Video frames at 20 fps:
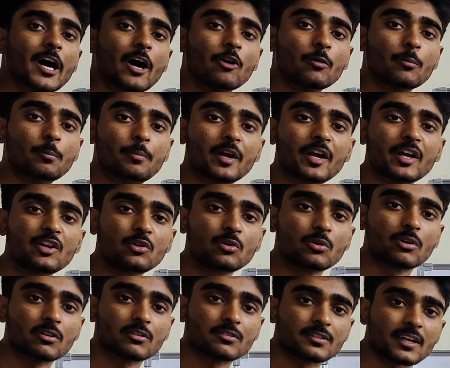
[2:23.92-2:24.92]
Our brain
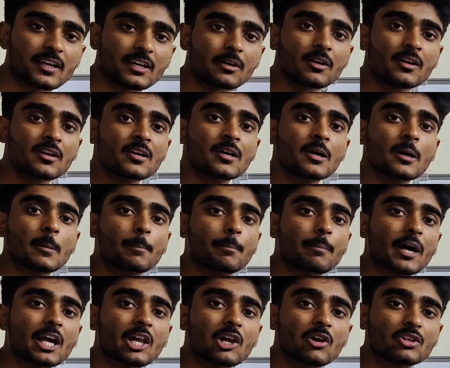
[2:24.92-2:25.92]
neurons are
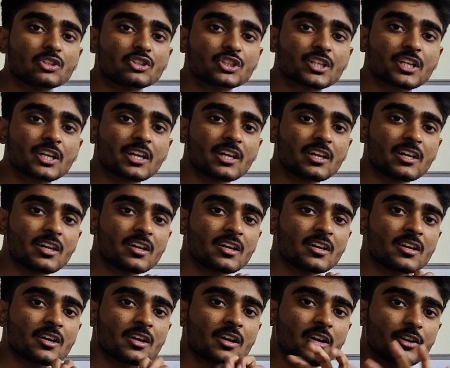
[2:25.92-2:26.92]
biological
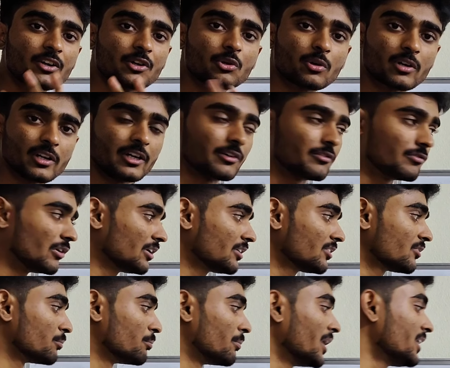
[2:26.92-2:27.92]
neural
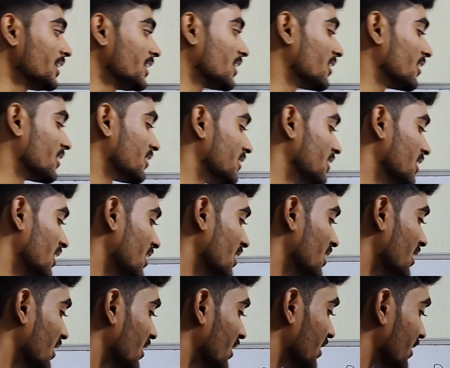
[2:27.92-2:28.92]
networks, but
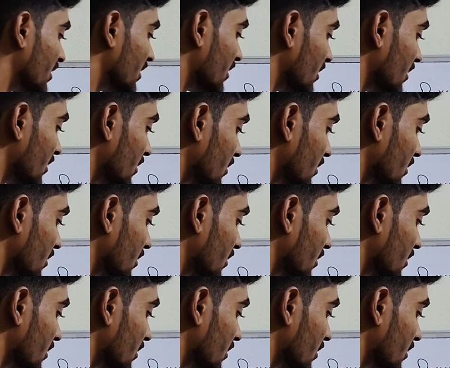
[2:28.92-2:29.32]
the